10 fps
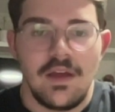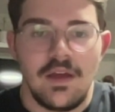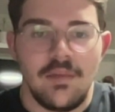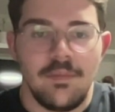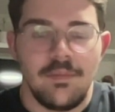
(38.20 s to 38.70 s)

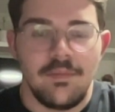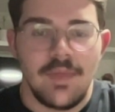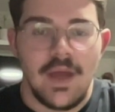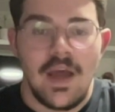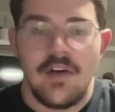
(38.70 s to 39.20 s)

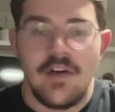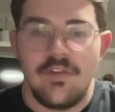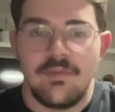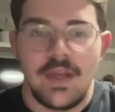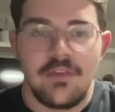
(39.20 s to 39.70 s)
I
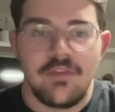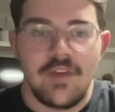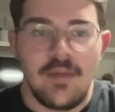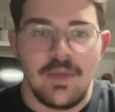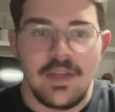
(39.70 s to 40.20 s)
have many
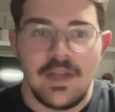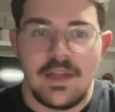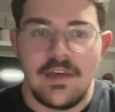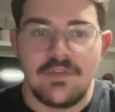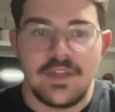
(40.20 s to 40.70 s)
family
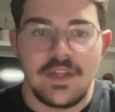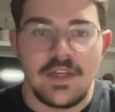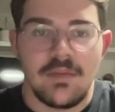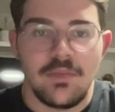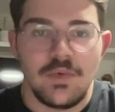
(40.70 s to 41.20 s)
that lived in
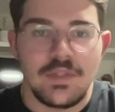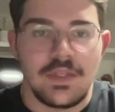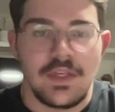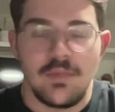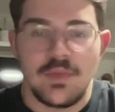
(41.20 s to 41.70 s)
the
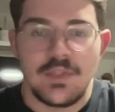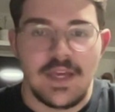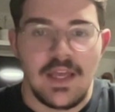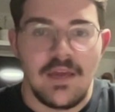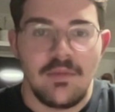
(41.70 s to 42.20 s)
kibbutz, in Kibbutz
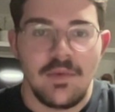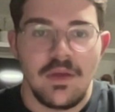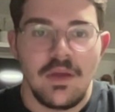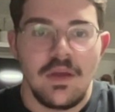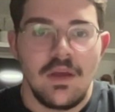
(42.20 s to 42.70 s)
Reim.